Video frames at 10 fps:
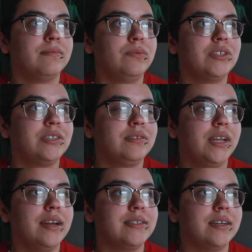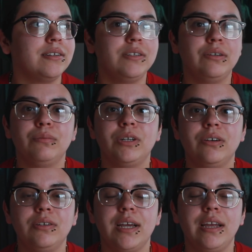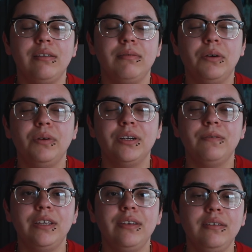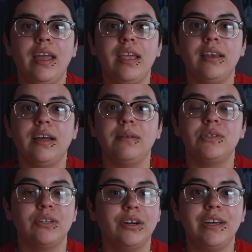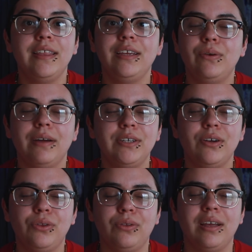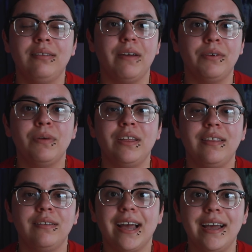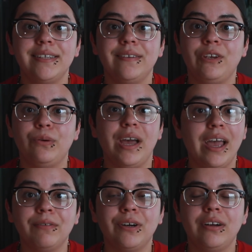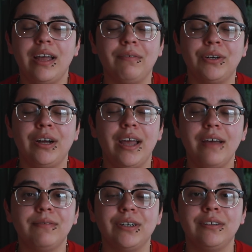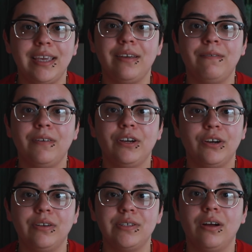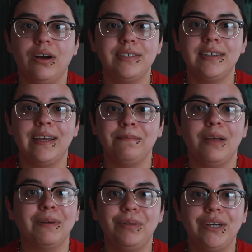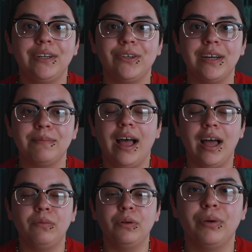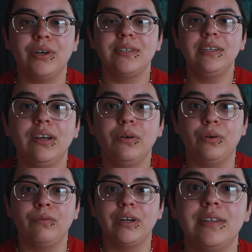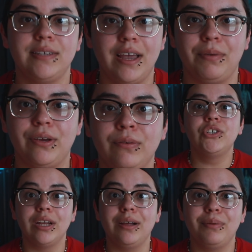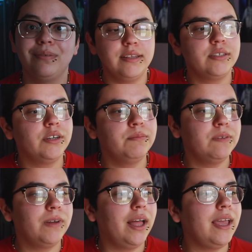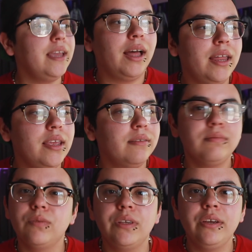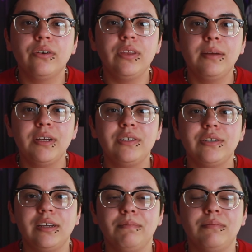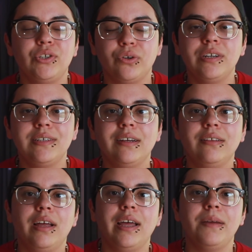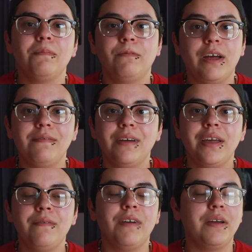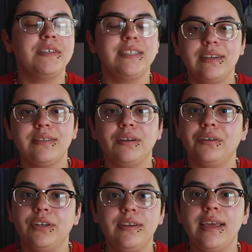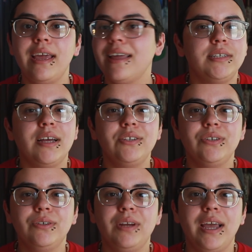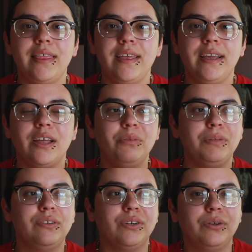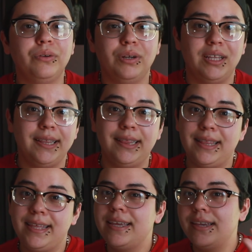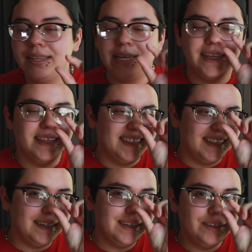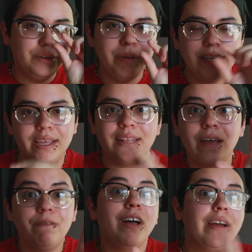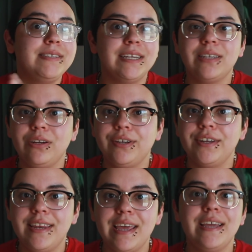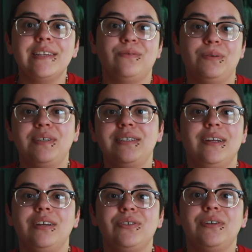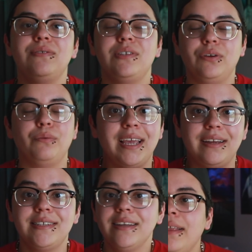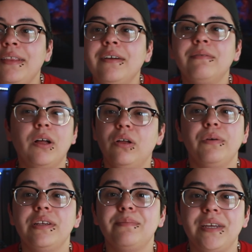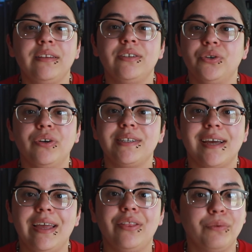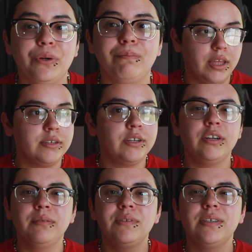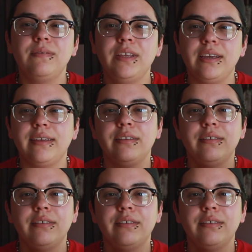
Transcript: which kind of sucks. So girls, I know what you're feeling, and I'm sorry that you have to go through that every month. Guys, if you ever give girls a hard time about period cramps, I will personally go over and slap you. Shut up. In terms of height, I didn't really grow that much. I'm short as hell. I am 5'5", 5'6" on a good day. Testosterone, I think, helped me grow a little bit. Like that 5'6" on a good day is from testosterone, so thanks. I love always being the shortest guy in the room. In terms of like